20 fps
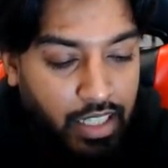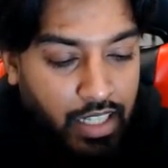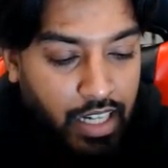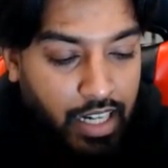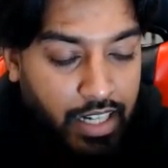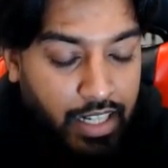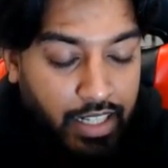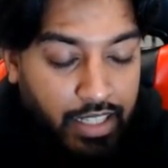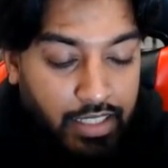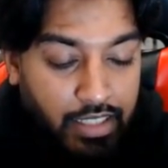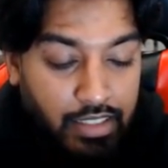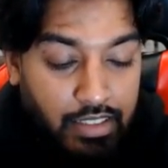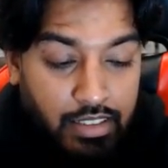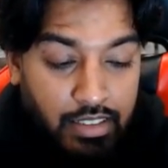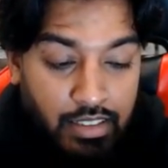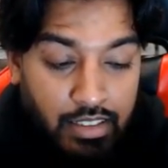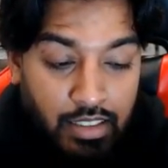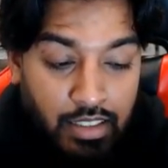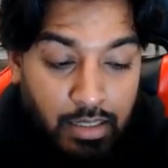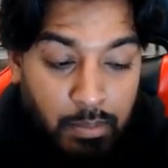And
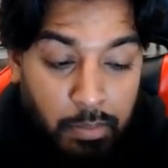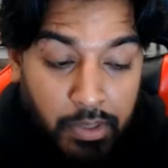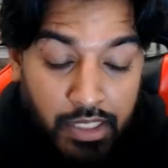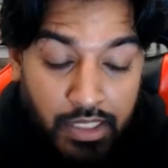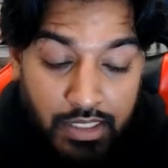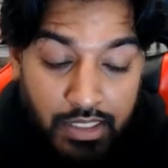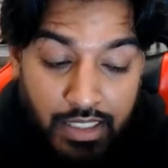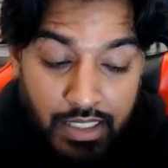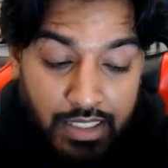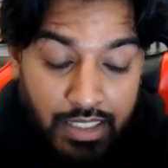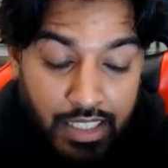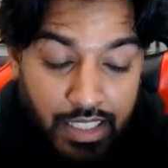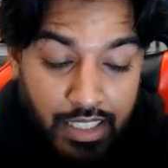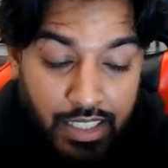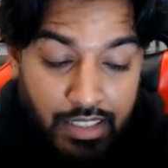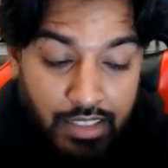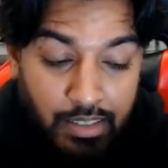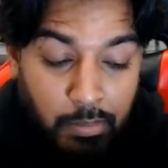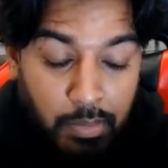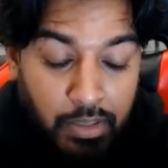PSA
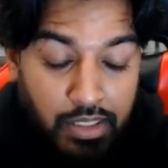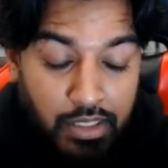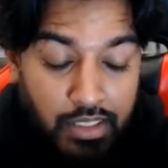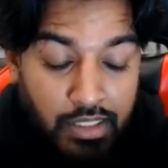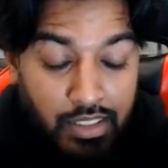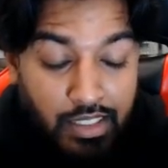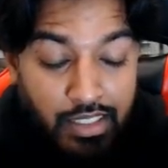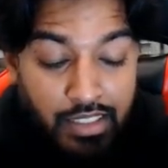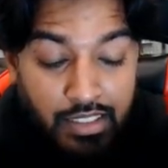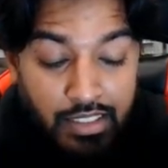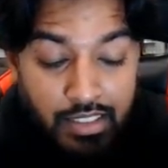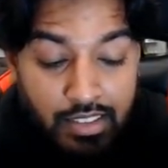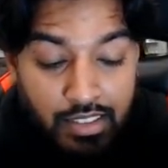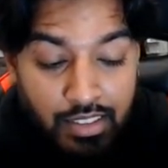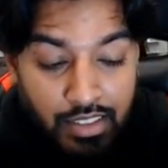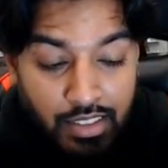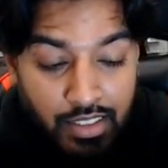10, like,